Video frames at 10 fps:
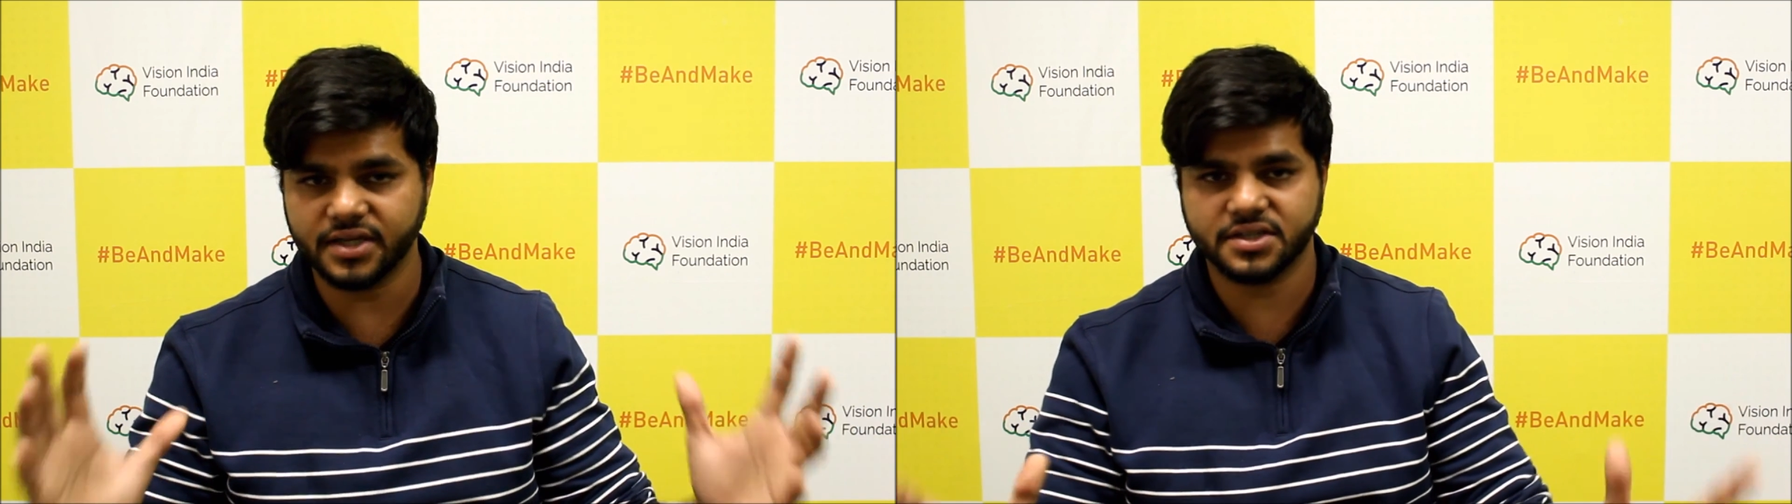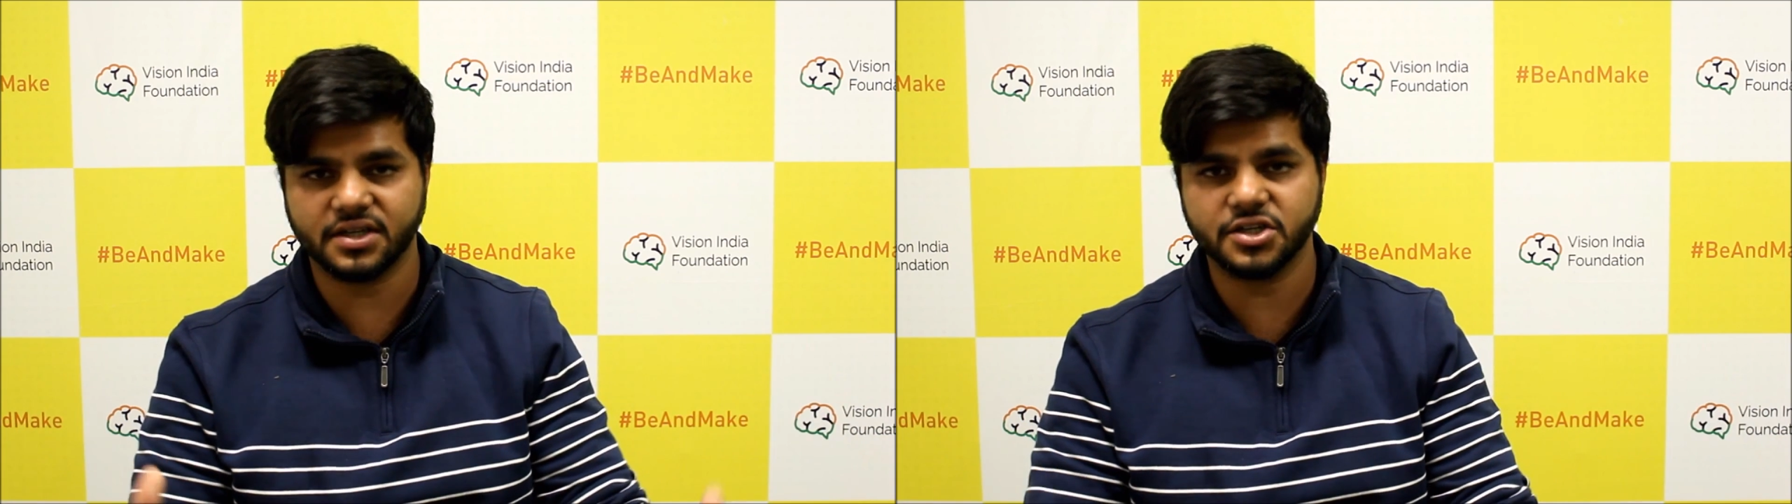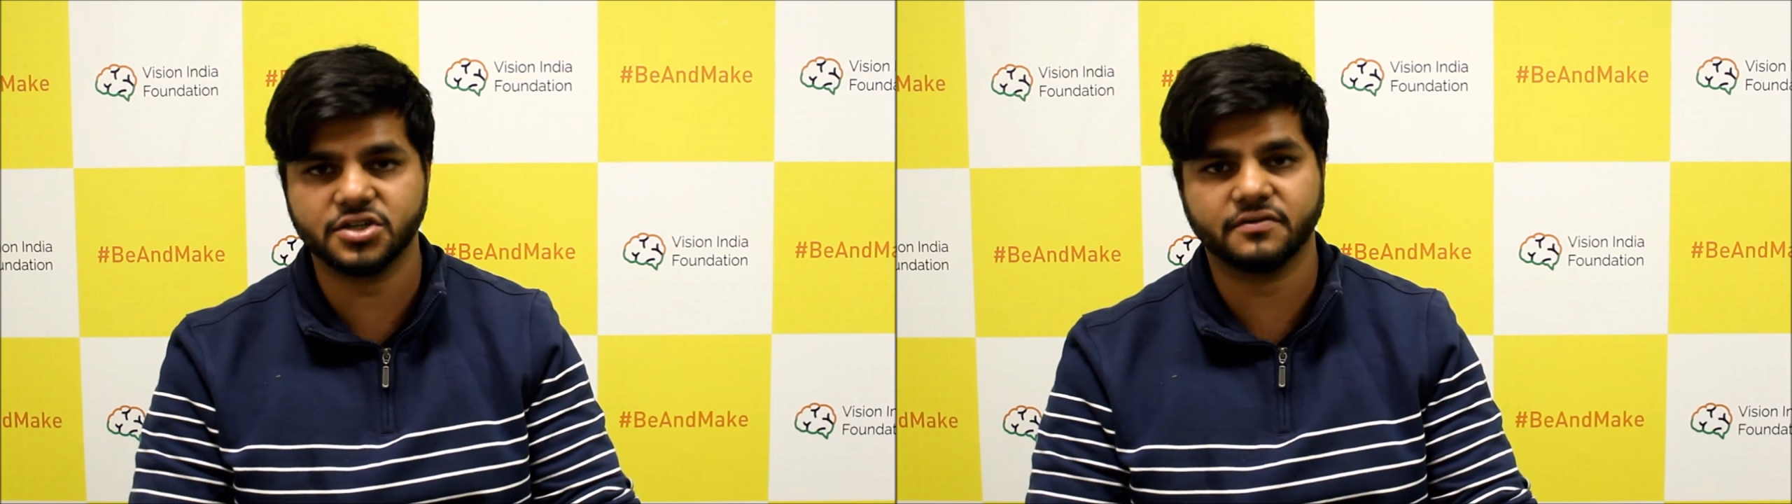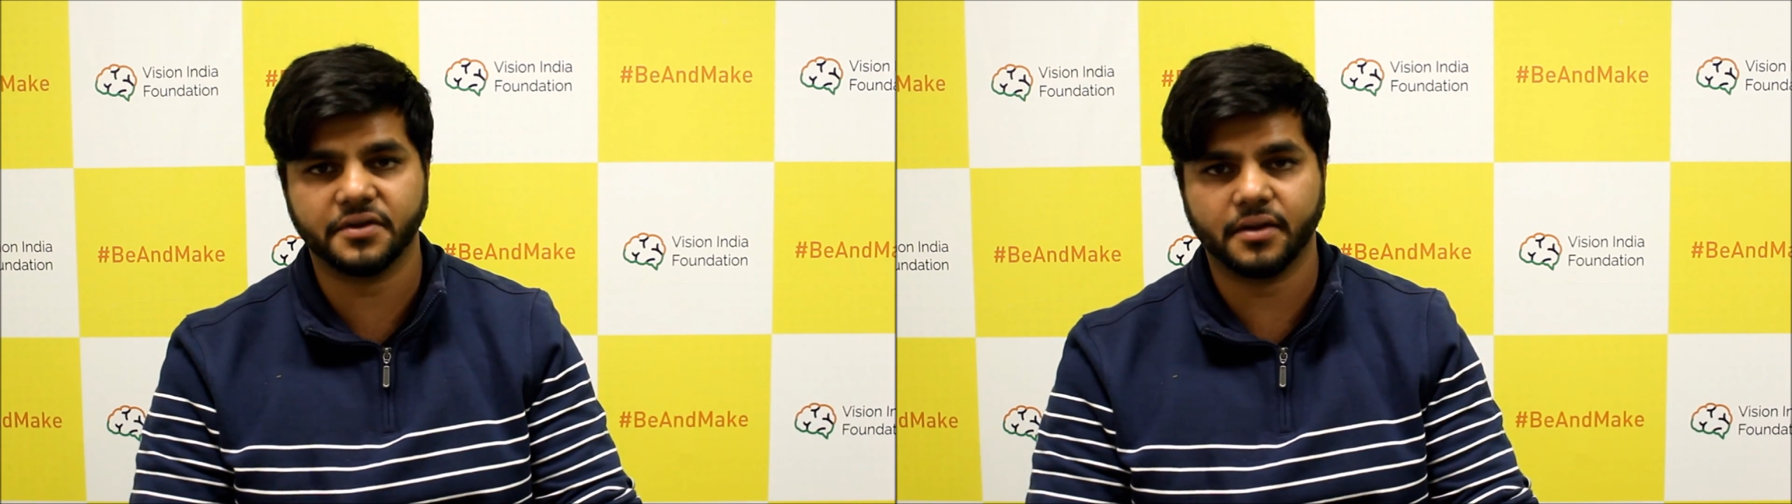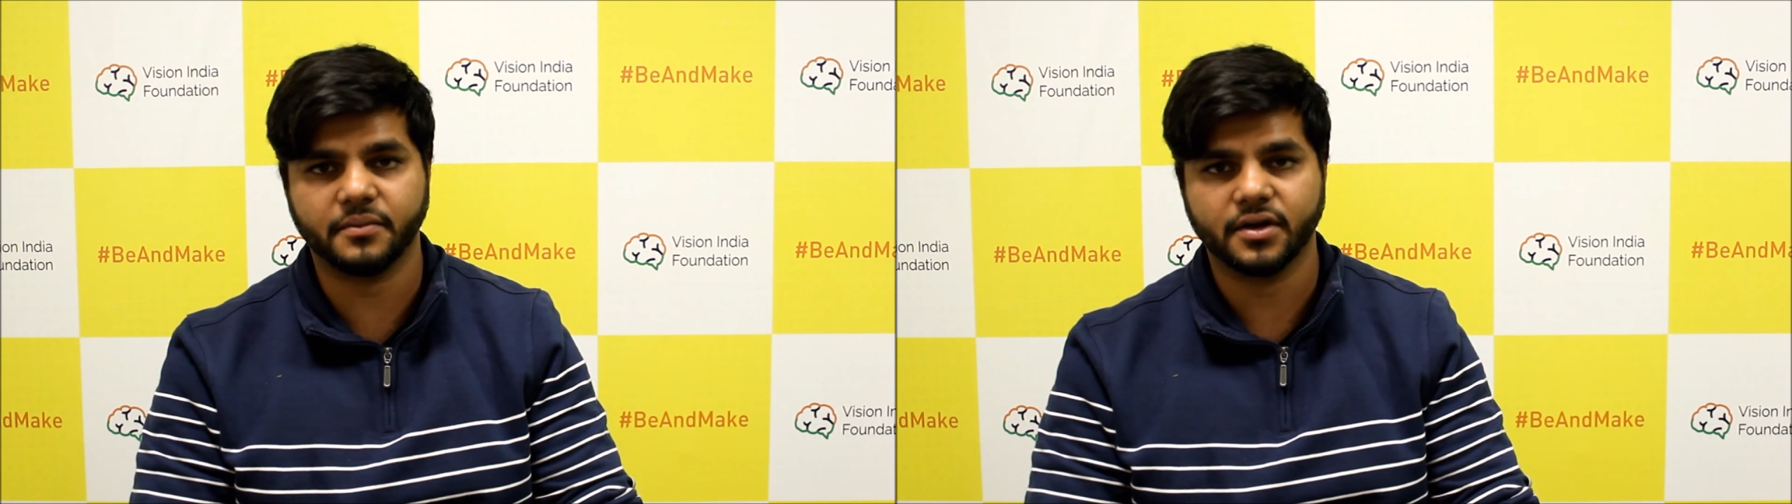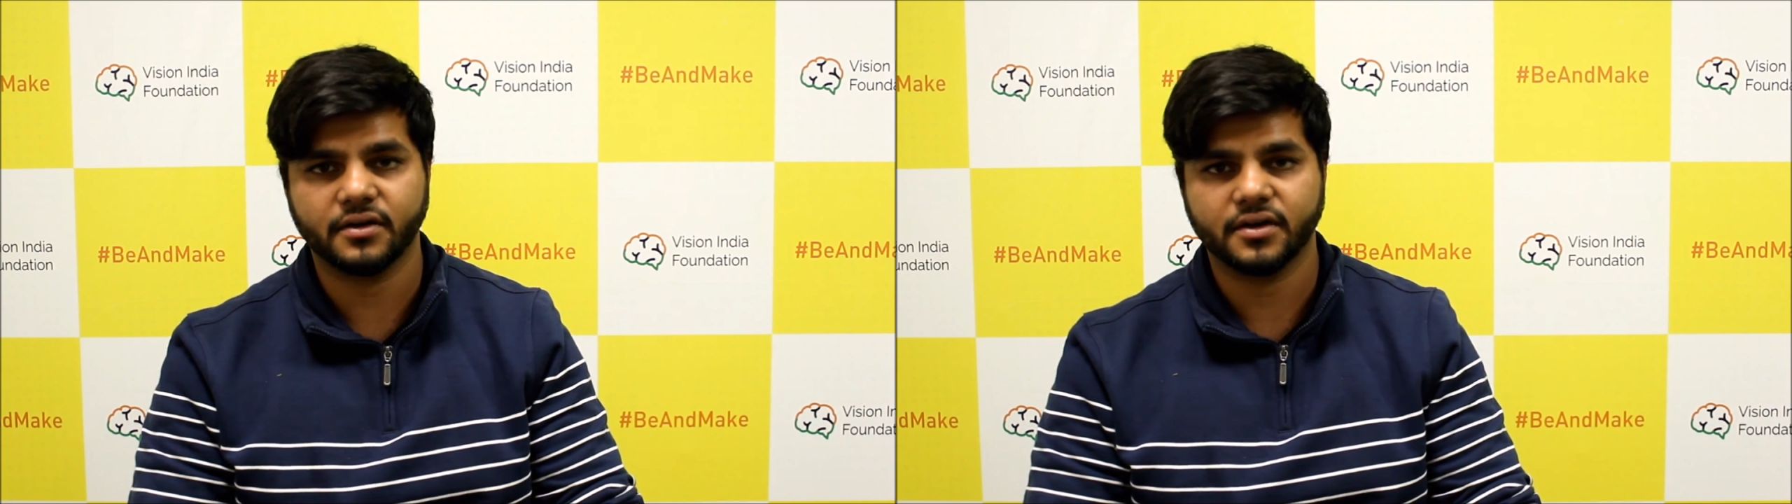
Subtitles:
destination for them.